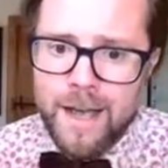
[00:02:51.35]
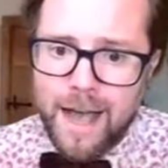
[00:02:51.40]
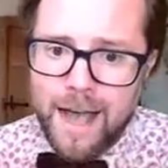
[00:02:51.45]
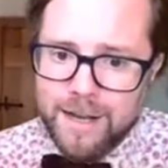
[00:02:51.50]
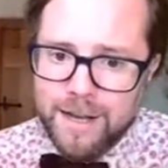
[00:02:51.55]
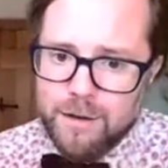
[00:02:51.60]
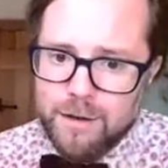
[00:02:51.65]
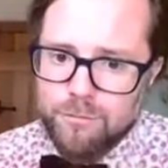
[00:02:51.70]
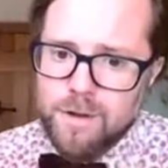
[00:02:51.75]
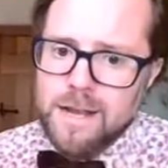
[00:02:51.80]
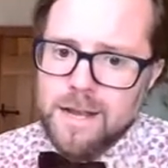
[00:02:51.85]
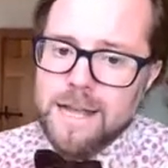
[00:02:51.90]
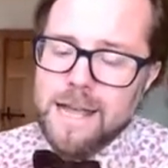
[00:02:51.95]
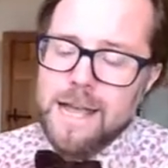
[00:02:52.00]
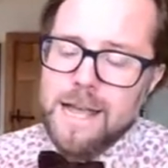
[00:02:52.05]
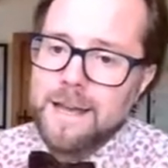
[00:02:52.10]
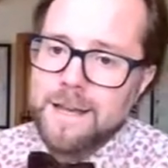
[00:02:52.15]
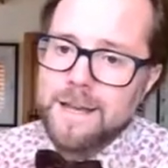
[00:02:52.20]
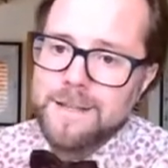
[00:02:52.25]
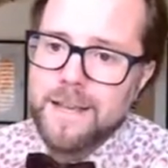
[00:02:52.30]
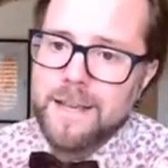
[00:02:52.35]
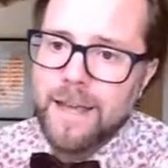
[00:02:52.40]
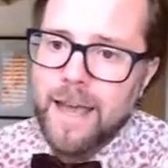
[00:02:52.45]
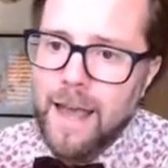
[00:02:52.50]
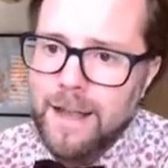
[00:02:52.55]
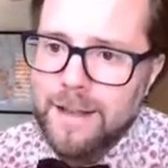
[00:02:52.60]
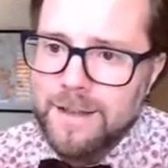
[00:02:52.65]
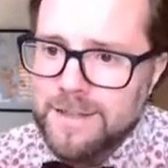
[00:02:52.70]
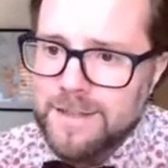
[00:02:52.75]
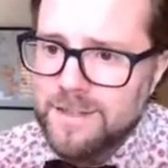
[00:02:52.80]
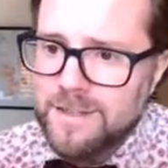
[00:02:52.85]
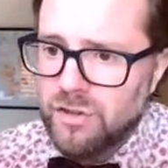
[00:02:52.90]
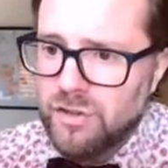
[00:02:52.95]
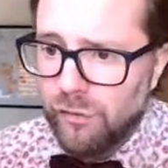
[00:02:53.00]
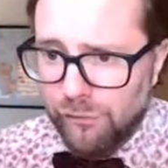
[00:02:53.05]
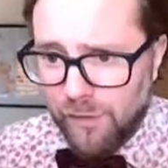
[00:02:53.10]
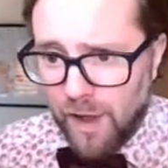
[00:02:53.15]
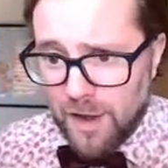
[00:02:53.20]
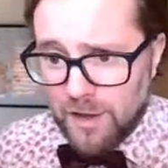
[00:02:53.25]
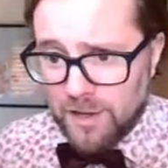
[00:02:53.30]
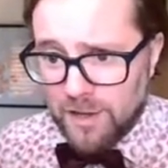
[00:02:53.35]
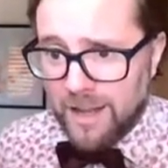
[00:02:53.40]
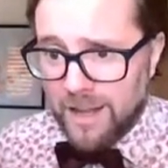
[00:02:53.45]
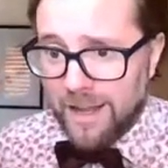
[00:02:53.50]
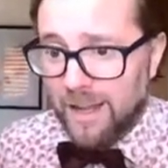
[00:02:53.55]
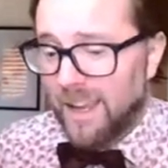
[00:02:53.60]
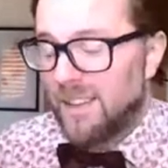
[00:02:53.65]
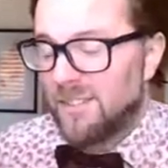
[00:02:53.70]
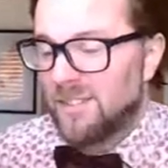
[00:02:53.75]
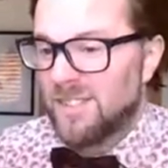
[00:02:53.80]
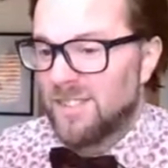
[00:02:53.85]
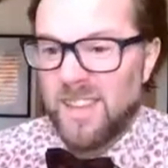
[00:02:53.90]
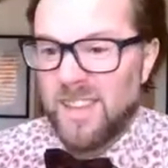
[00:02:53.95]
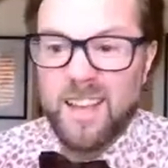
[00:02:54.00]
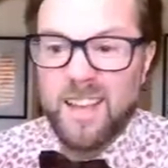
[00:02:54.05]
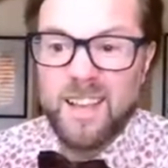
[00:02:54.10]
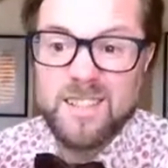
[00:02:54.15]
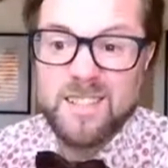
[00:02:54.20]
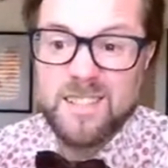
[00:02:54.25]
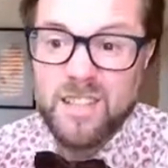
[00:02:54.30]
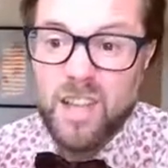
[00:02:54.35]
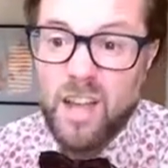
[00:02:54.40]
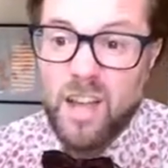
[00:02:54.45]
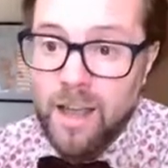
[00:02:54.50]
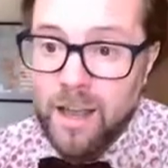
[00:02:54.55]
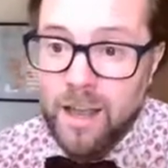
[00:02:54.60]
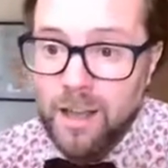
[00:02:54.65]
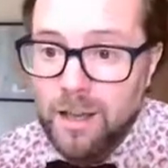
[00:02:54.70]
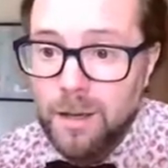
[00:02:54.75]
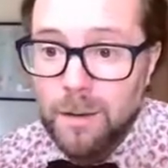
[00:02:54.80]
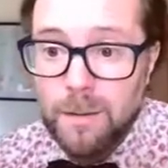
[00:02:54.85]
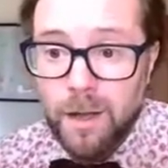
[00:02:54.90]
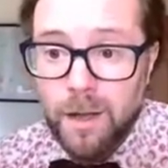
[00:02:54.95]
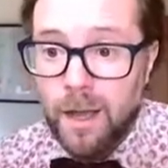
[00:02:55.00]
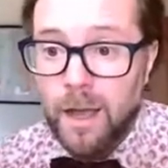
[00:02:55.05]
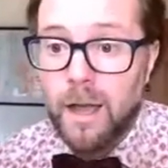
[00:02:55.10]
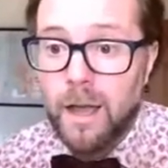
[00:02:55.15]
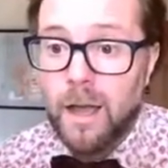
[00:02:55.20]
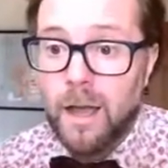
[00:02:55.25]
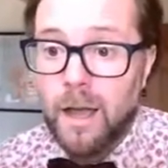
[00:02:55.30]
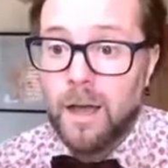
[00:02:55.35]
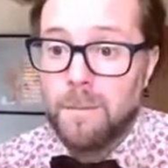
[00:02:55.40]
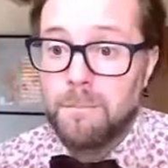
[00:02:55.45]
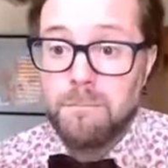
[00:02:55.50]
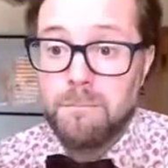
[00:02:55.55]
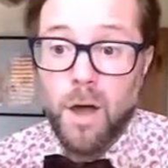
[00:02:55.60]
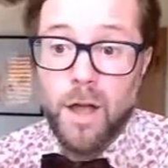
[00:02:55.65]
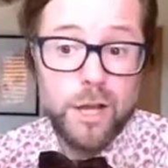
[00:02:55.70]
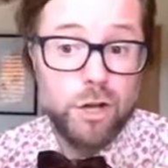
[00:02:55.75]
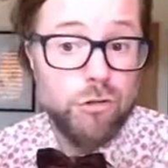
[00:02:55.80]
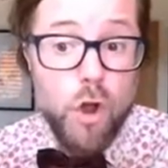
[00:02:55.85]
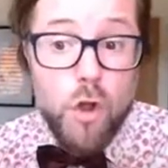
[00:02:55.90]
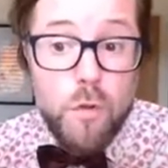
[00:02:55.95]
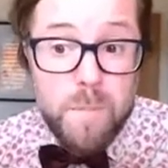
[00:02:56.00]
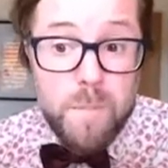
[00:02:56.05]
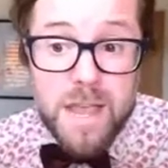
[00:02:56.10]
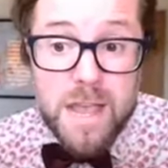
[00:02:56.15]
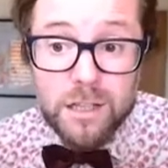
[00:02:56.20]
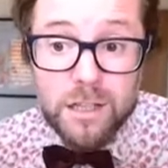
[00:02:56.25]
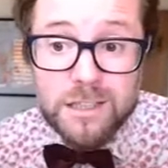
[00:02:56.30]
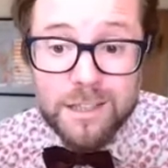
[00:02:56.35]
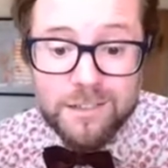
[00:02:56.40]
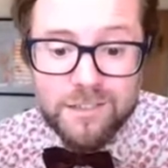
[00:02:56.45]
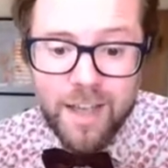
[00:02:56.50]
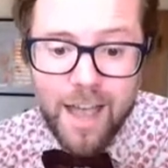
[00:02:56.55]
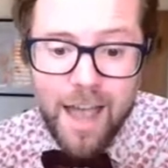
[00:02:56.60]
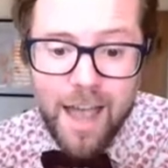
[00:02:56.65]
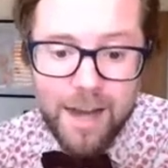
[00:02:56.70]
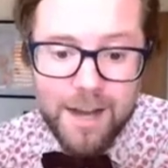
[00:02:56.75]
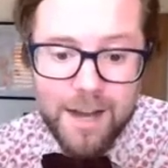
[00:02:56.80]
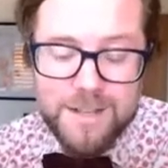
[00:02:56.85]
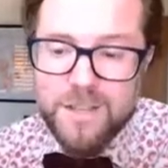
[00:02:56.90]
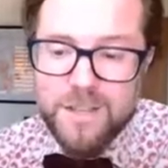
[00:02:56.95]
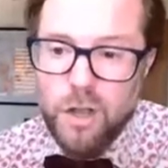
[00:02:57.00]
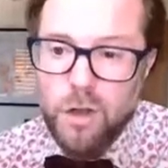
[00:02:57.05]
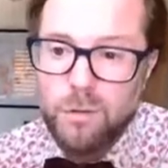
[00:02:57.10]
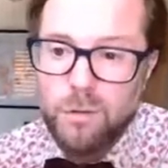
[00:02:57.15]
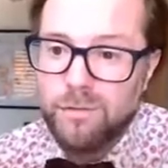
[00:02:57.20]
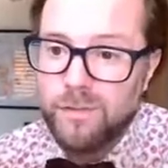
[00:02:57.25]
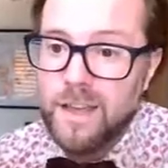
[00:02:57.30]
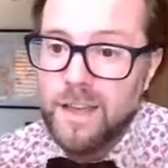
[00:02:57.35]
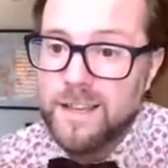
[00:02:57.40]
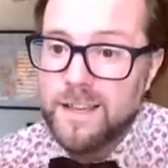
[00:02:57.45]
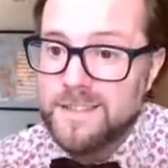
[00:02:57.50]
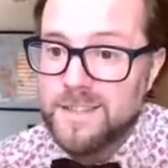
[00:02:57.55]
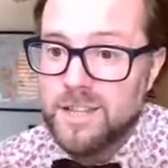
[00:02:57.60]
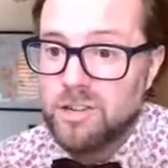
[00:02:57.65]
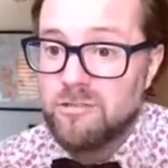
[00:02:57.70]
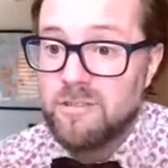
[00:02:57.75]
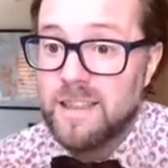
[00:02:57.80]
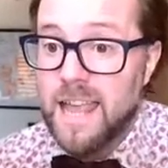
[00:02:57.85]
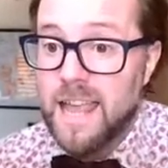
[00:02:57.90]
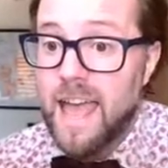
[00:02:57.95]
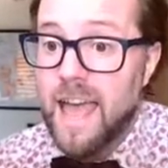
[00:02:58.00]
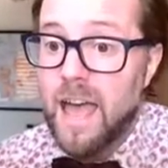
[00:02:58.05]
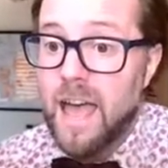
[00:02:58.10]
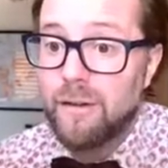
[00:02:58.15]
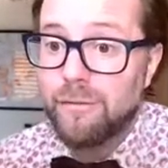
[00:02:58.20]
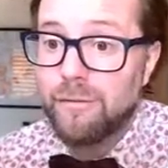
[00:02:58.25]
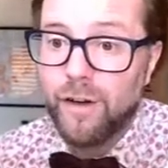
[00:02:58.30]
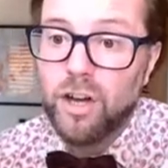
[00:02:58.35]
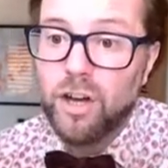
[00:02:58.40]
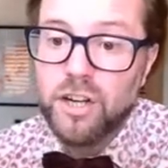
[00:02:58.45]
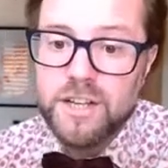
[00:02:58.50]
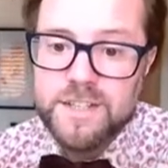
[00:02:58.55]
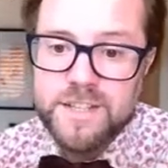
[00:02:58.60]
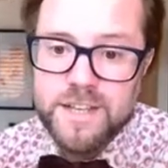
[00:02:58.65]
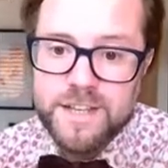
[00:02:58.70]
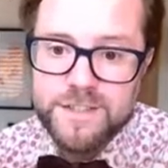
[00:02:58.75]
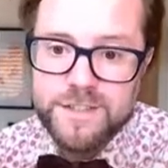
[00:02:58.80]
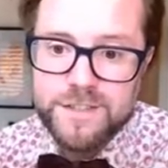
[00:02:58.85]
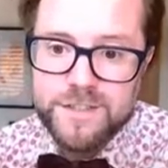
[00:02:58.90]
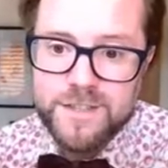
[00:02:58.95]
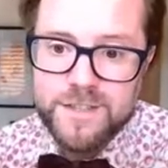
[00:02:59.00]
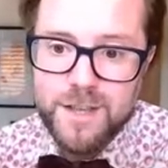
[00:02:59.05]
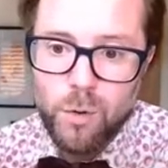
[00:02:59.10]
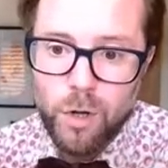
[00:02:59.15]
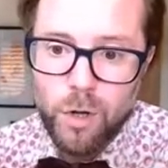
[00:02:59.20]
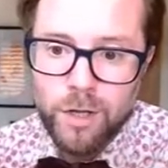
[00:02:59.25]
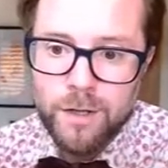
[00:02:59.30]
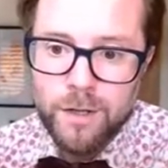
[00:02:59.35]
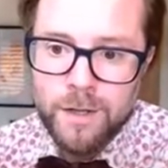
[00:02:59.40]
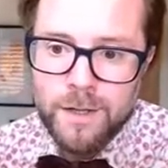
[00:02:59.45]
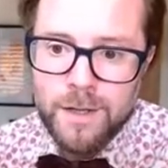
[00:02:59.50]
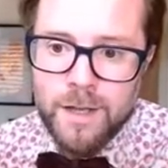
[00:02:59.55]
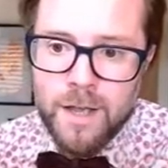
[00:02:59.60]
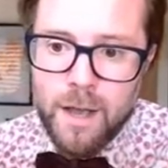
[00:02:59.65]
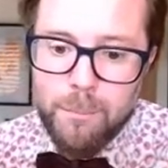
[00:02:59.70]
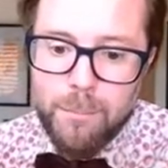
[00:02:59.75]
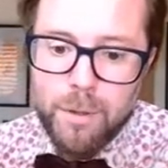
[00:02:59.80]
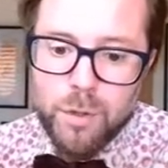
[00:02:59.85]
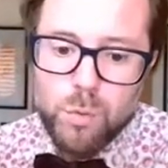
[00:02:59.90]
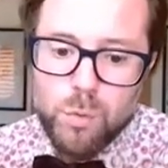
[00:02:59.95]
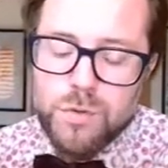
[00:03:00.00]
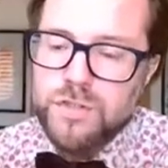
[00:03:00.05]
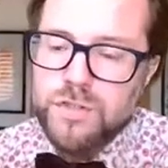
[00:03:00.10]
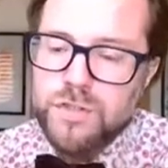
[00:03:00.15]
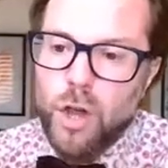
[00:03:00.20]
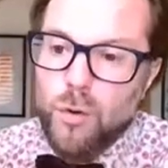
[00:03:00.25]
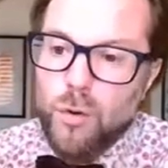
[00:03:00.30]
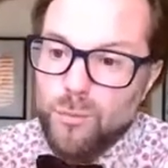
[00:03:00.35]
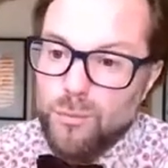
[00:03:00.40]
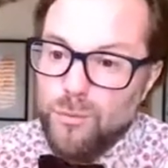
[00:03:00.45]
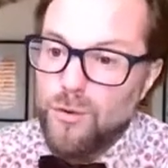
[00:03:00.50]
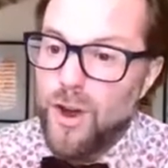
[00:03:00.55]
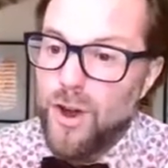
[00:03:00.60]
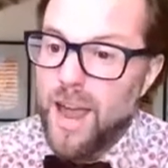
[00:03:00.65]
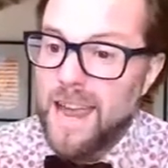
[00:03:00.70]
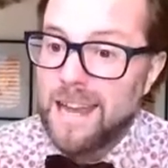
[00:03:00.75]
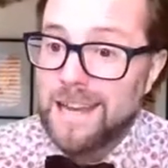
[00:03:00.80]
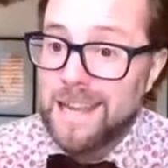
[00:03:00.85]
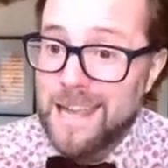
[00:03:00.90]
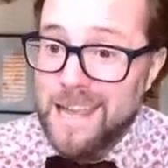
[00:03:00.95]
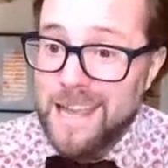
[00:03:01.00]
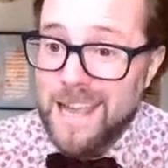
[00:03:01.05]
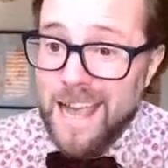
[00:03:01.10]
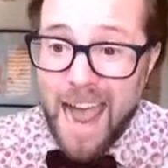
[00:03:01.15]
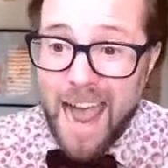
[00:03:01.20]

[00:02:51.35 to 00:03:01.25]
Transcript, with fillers: And it really is against defending against things like uh, microbial attacks, so things that are in the air, funguses, and so on, but also really